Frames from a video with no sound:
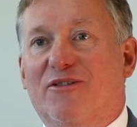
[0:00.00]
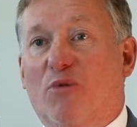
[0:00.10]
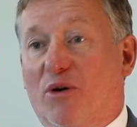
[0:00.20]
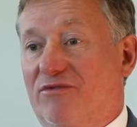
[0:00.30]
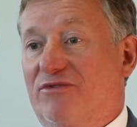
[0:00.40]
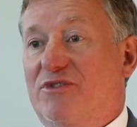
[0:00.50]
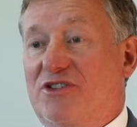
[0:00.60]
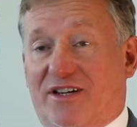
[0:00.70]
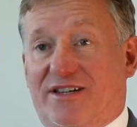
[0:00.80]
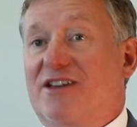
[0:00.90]
of what
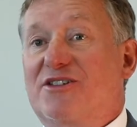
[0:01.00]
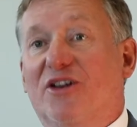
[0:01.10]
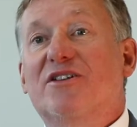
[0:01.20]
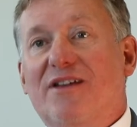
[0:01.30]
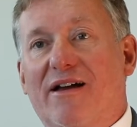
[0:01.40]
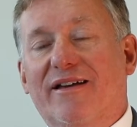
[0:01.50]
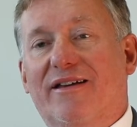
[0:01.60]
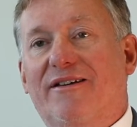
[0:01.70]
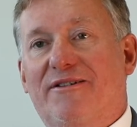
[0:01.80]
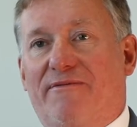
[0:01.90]
success looks like,